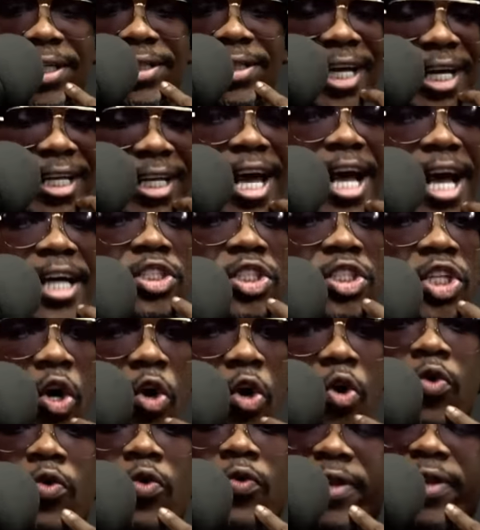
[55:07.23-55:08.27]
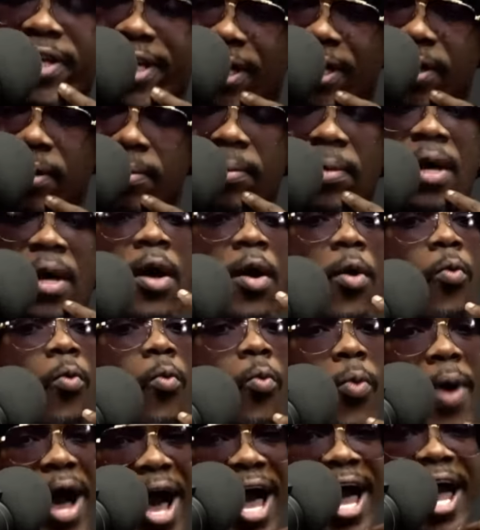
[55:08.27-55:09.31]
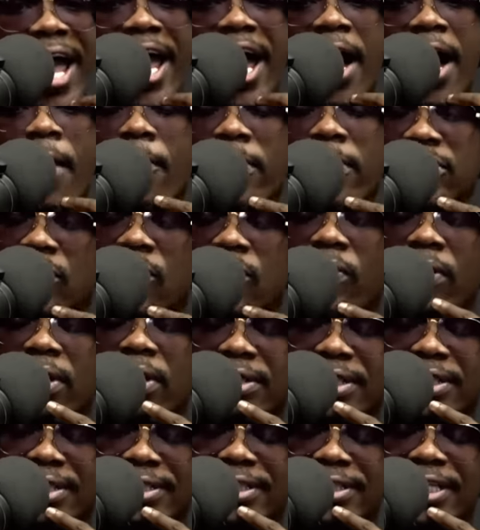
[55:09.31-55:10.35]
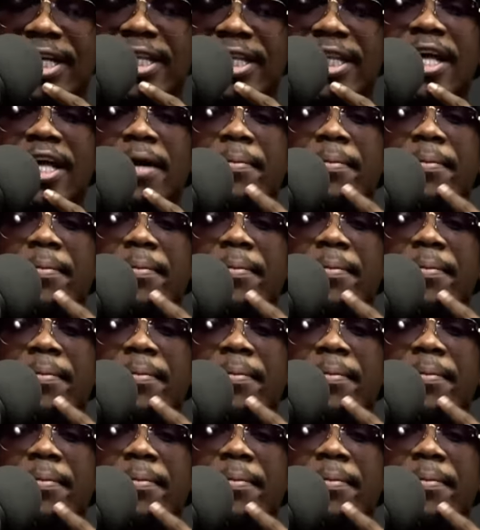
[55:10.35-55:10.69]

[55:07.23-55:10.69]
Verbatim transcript: And I told them why I was going to say them.